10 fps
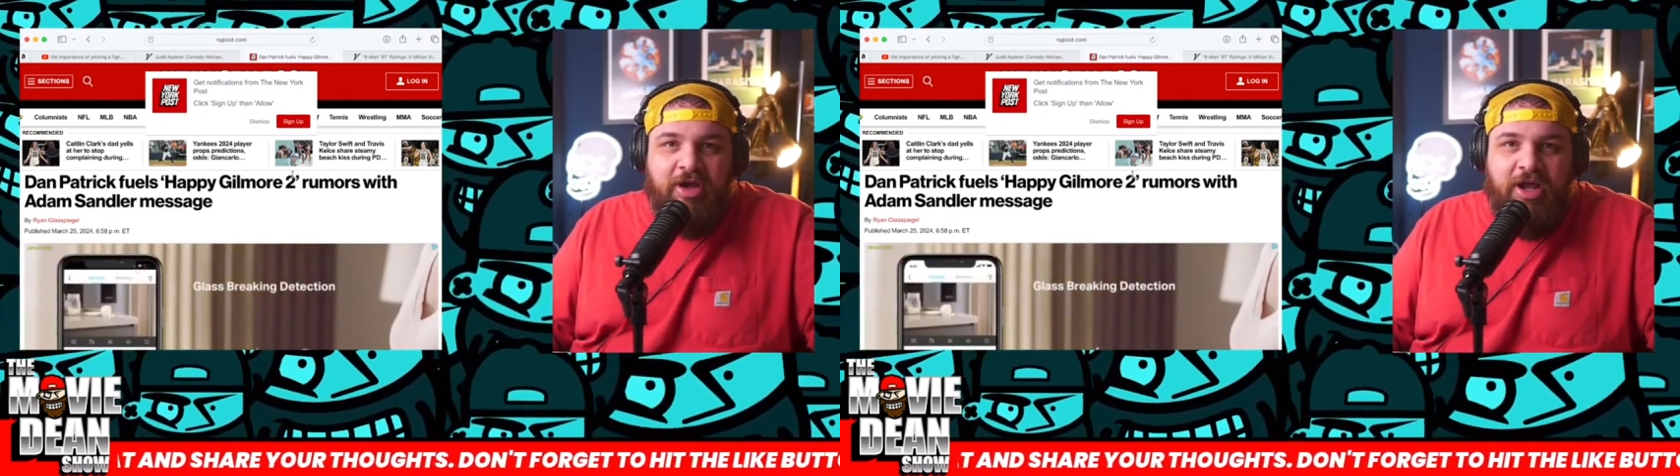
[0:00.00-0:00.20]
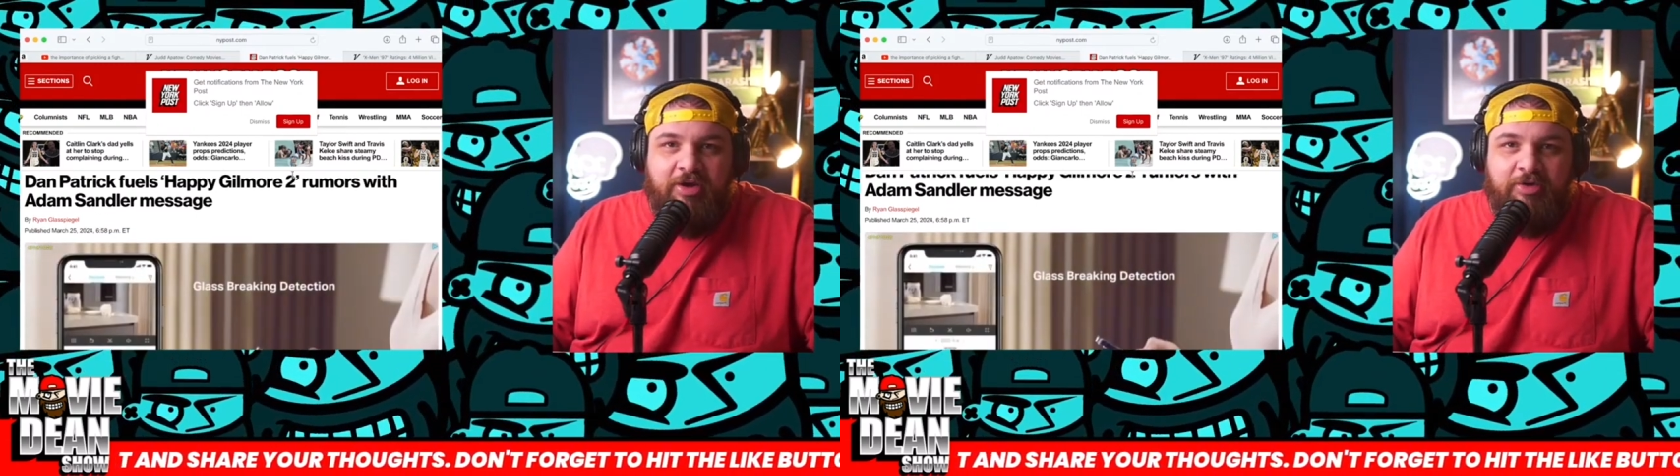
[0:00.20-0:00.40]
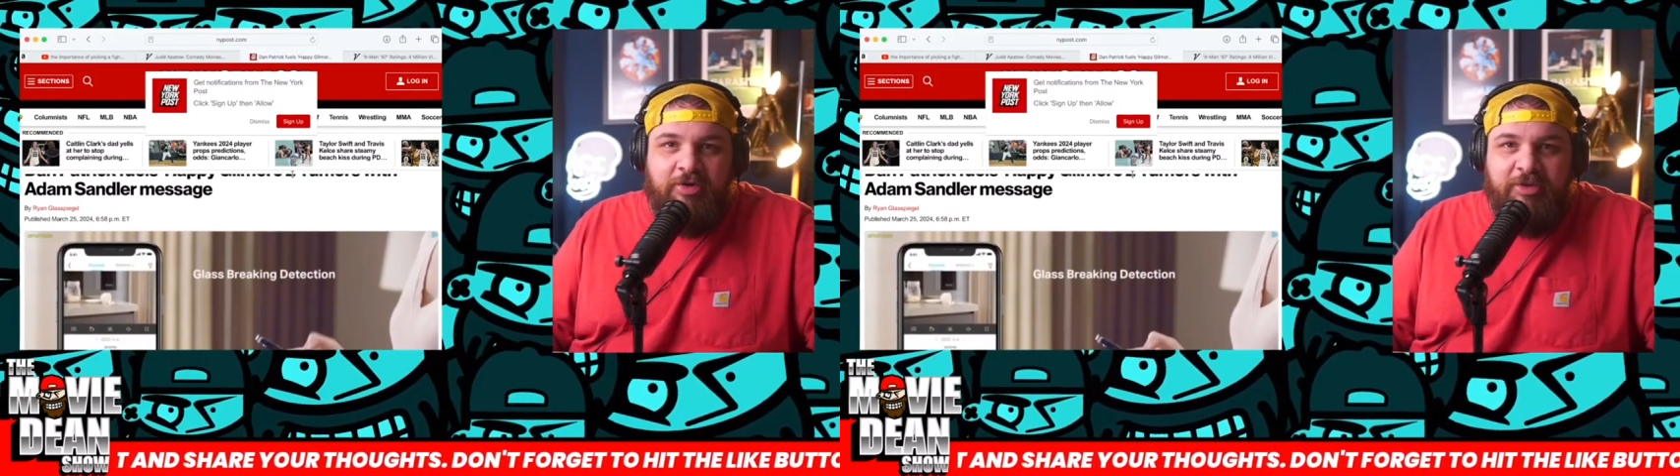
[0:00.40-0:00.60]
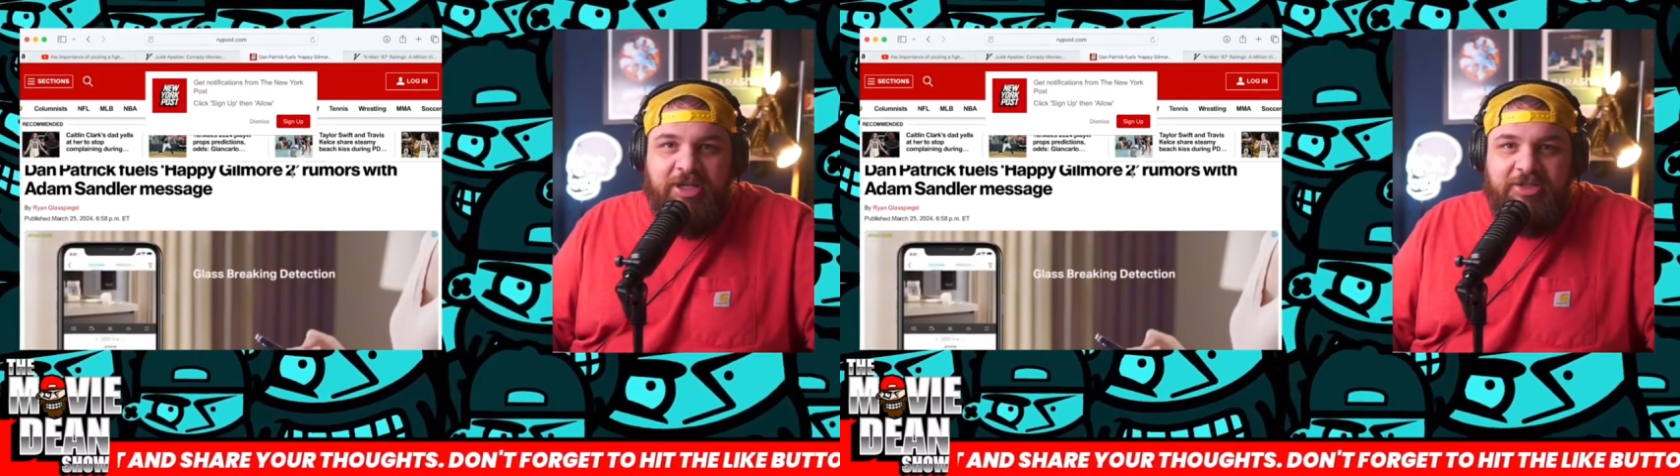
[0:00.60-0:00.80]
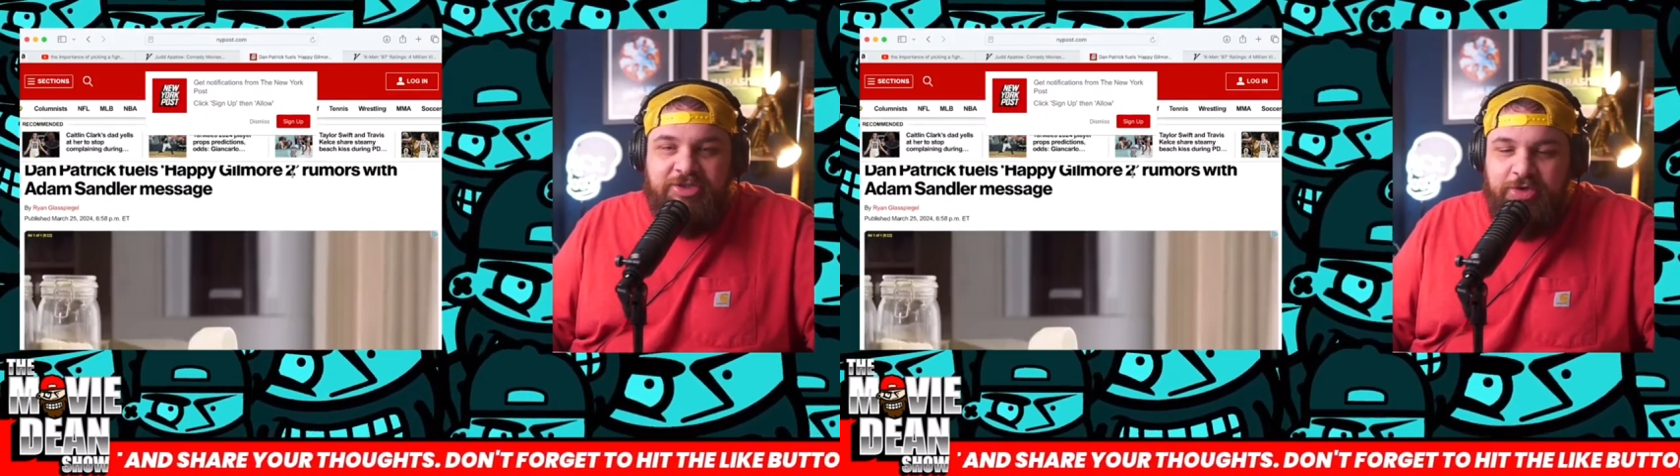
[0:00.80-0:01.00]
uh, who
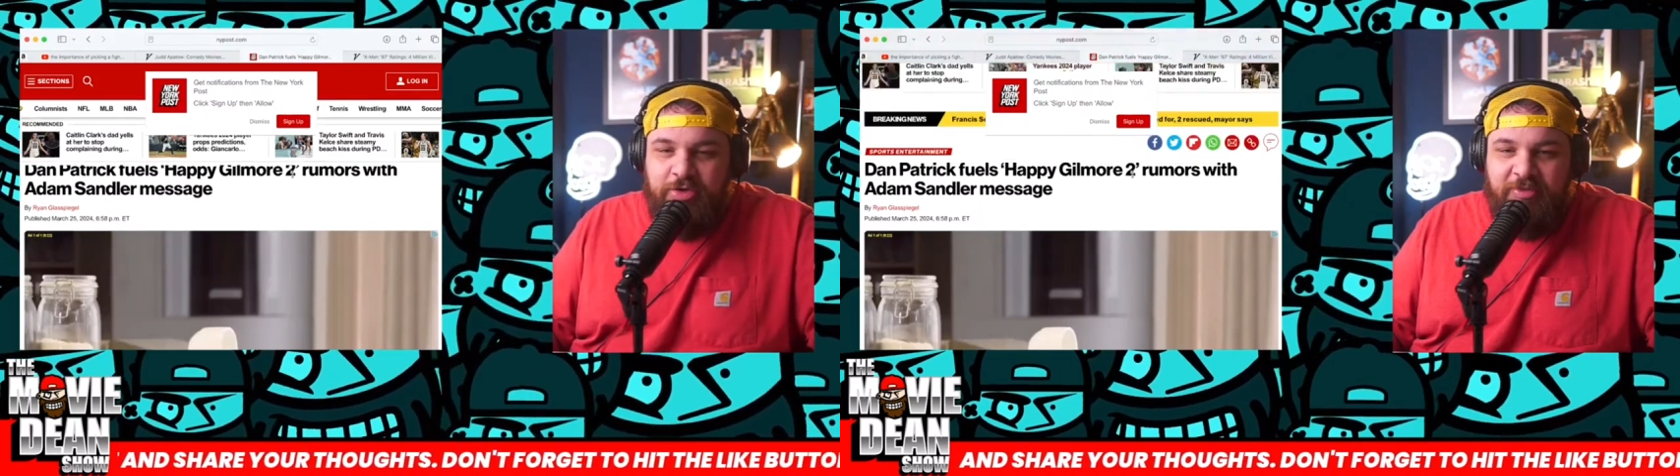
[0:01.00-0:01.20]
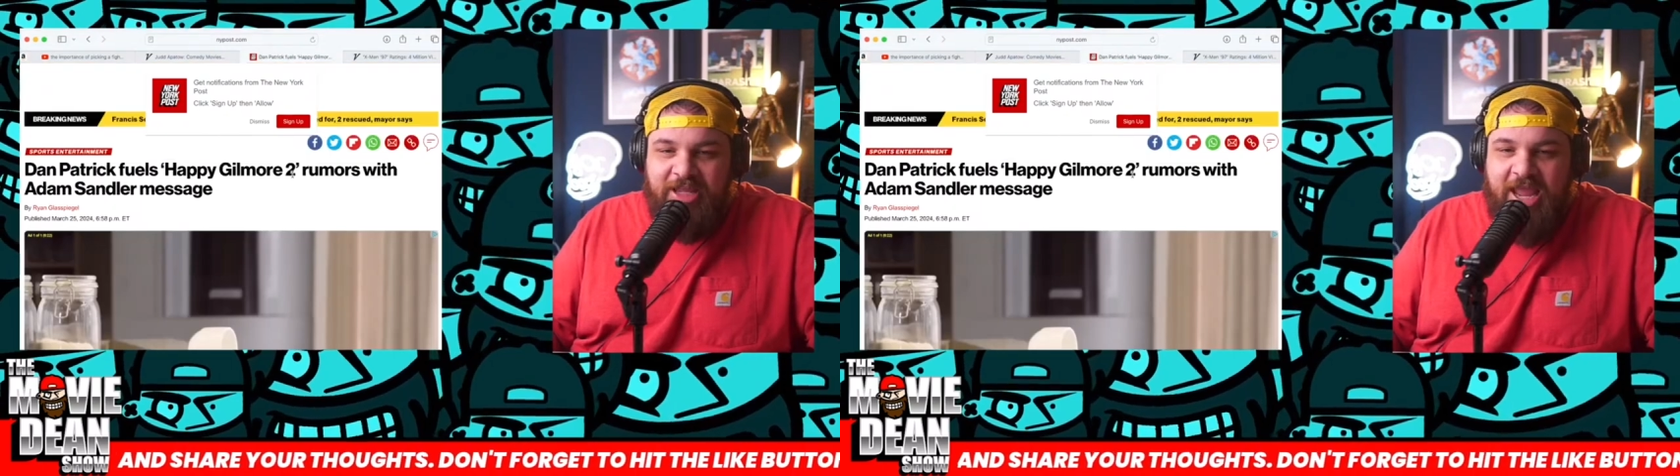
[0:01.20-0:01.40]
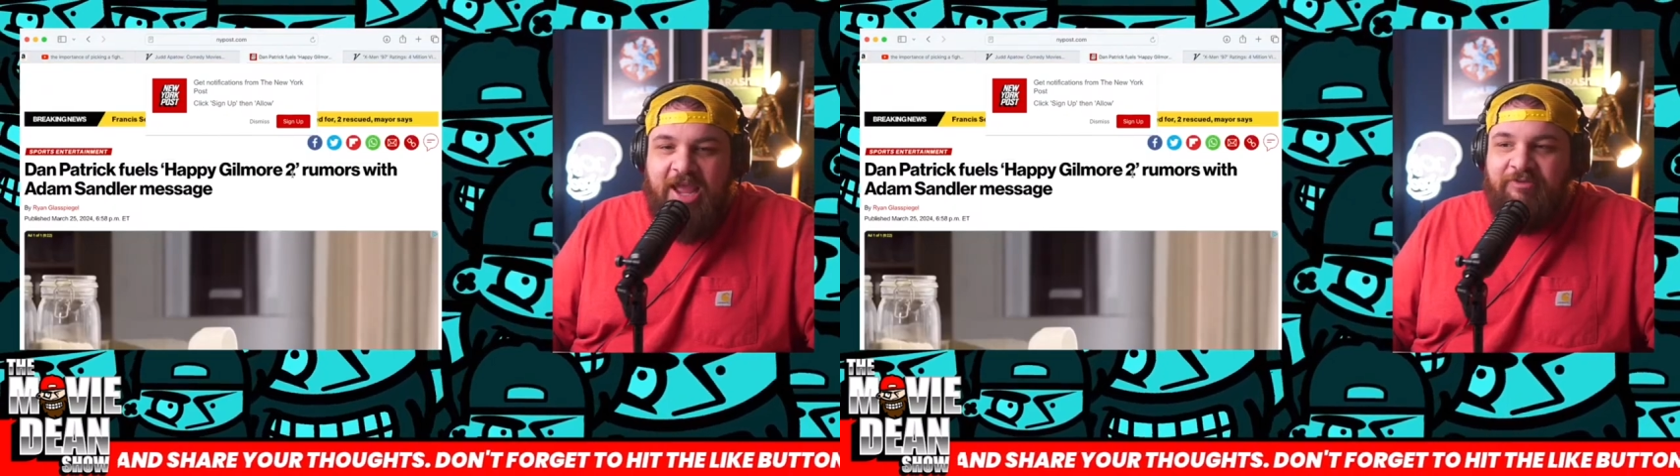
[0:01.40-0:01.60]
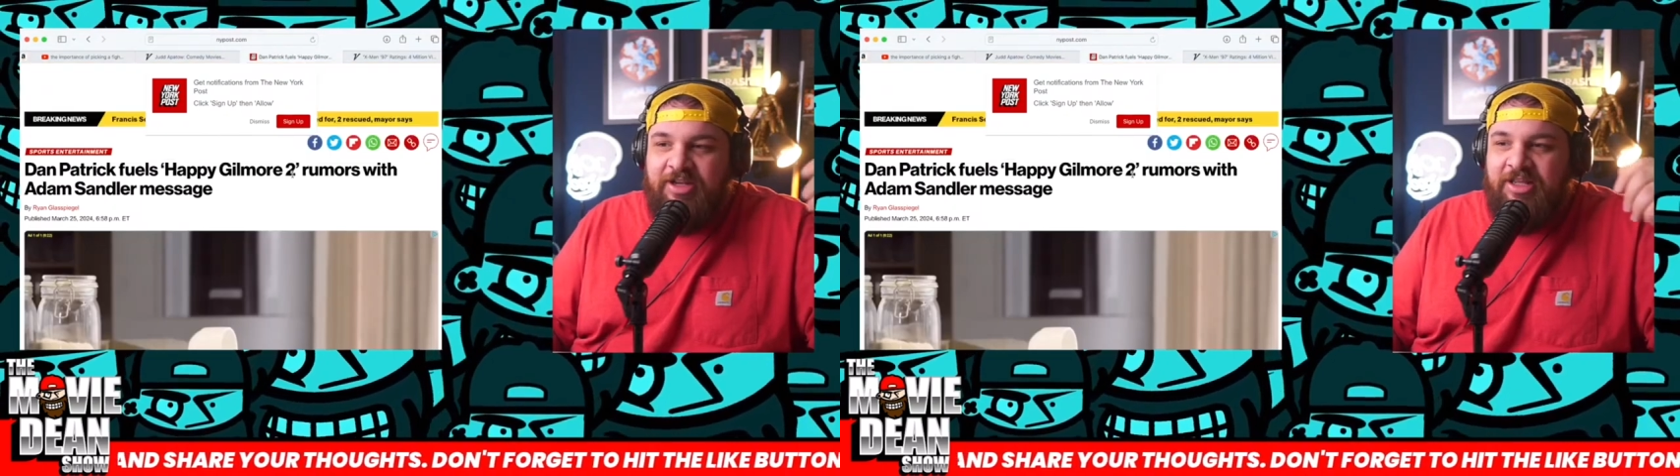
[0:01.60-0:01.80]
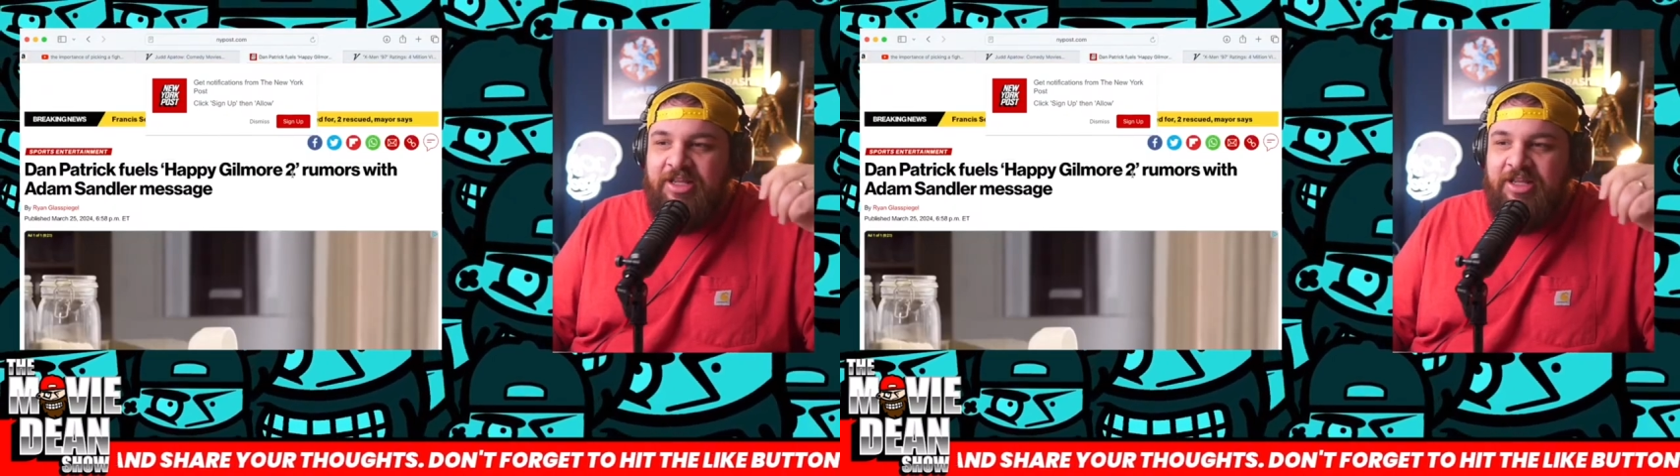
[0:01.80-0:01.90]
played Shooter McGavin